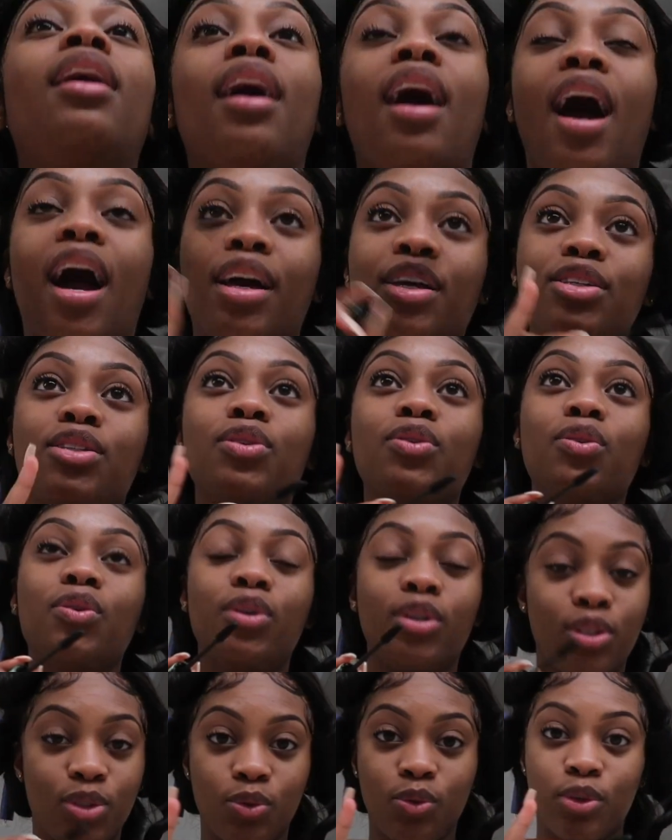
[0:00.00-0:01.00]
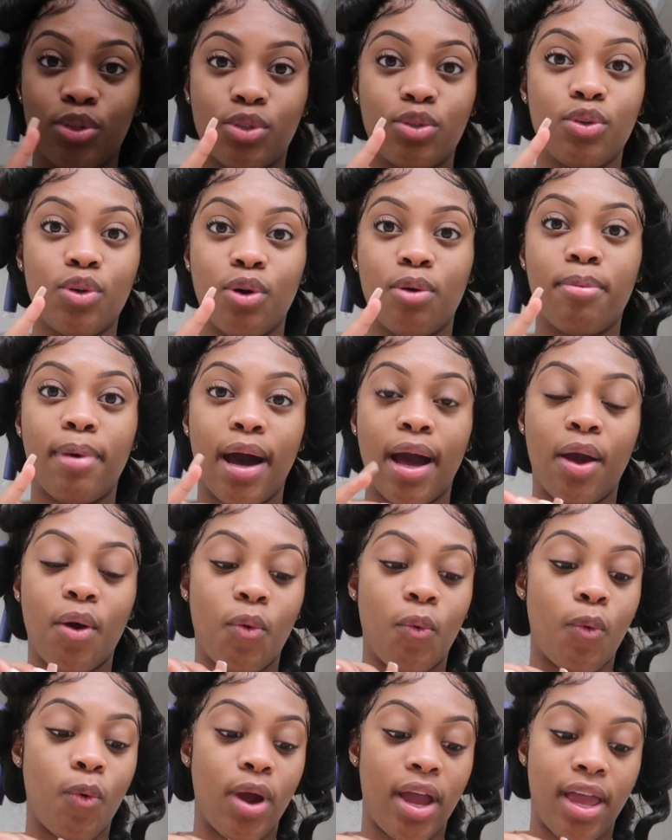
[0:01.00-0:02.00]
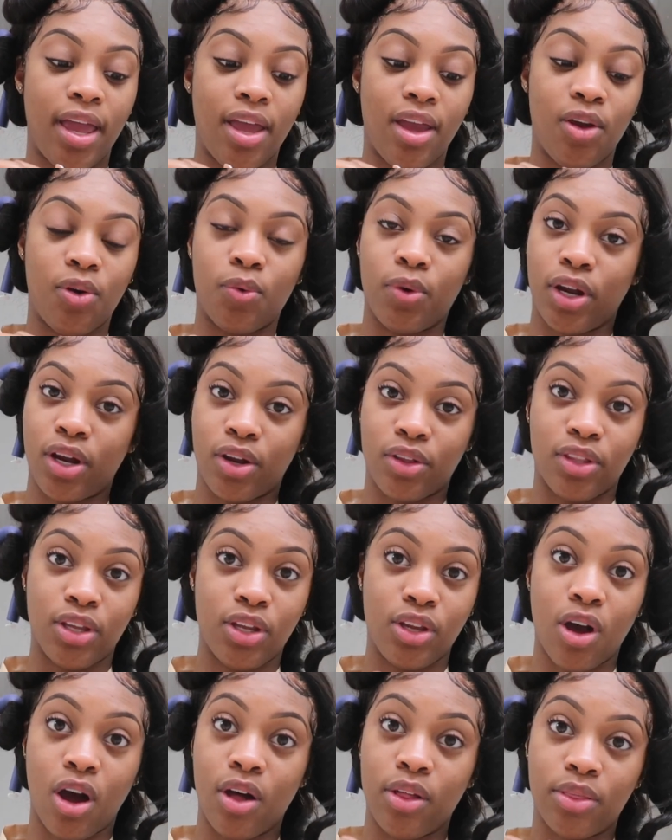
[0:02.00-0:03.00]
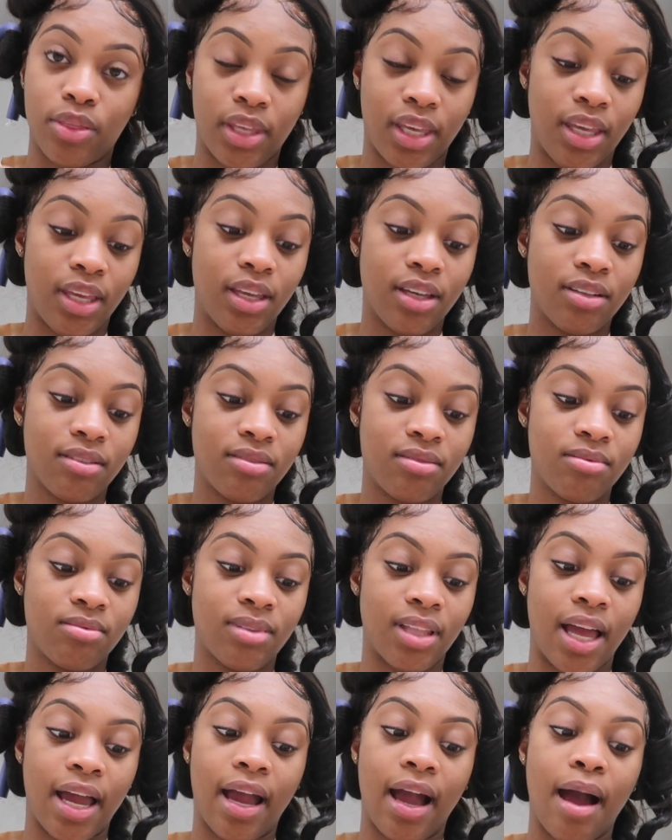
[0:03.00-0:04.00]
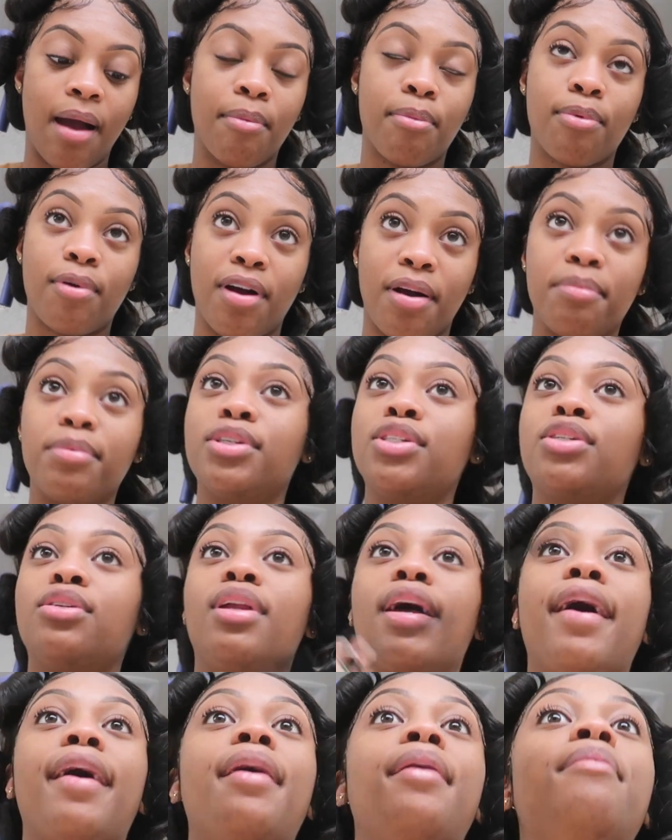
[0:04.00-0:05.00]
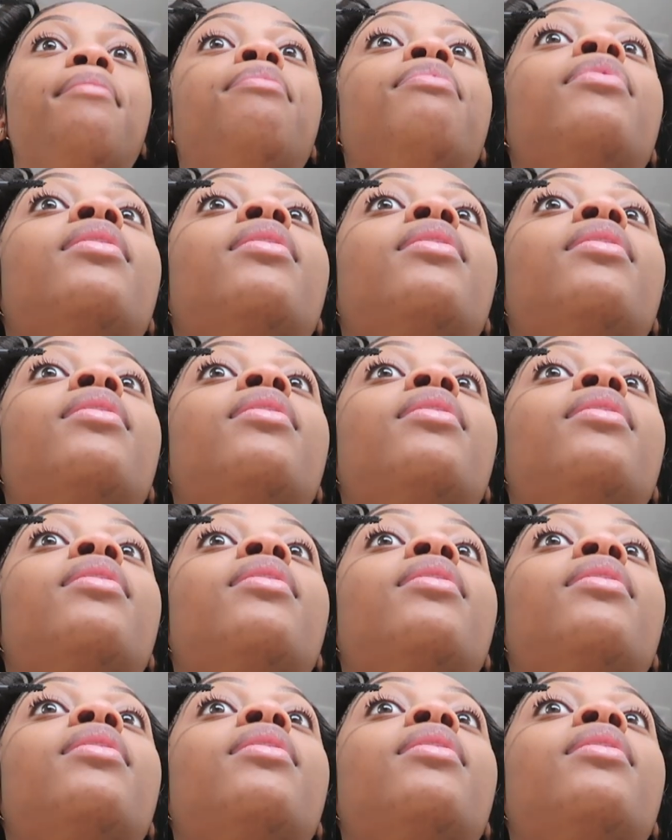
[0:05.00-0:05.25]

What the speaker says: High school is going to go by way quicker than y'all think. I promise you that.